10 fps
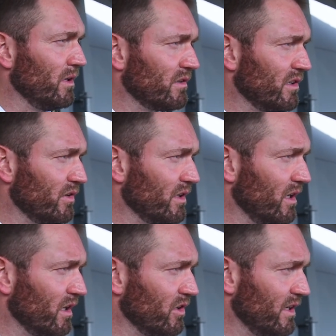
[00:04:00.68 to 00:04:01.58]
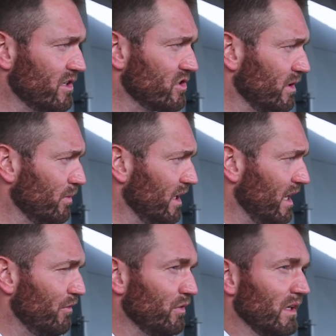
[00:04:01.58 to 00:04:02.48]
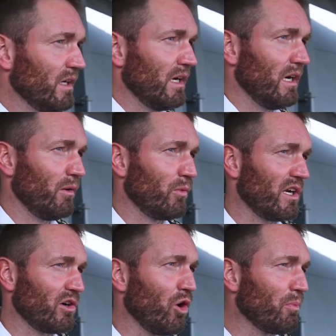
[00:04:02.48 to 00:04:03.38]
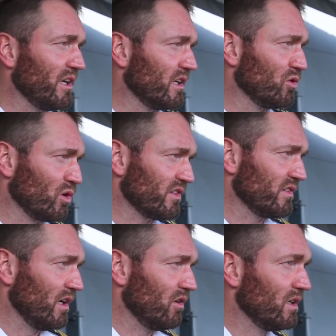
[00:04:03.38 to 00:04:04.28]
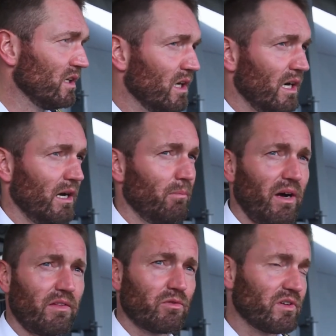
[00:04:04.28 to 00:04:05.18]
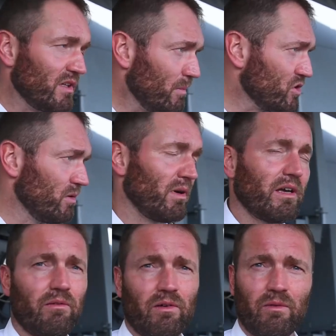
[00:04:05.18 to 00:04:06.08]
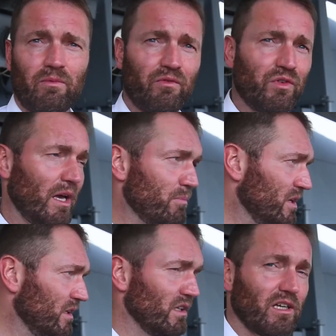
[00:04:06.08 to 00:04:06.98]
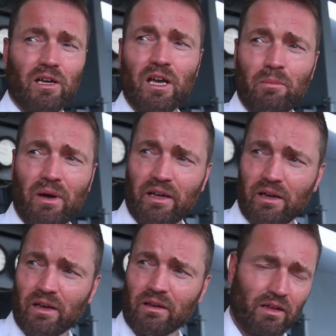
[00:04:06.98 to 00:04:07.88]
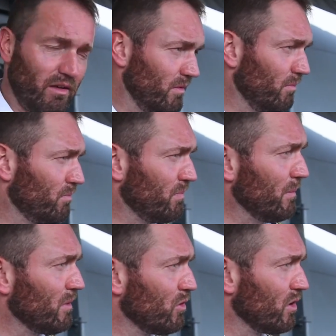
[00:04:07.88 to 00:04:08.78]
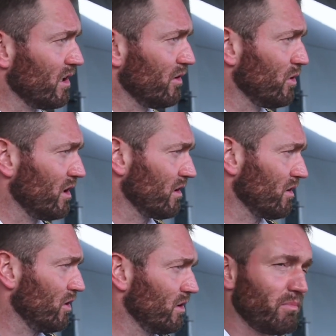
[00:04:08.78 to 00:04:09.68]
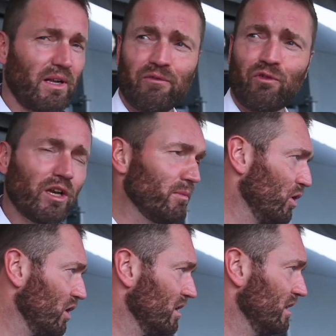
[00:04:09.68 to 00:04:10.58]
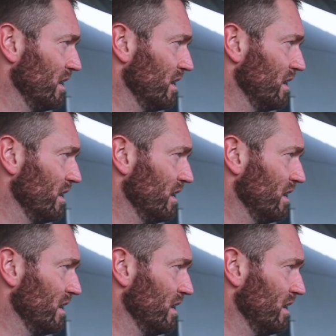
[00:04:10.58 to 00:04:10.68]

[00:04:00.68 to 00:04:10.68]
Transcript: military connection that we have. We are opening doors by the reception, by VIP dinner, by people who are going to play volleyball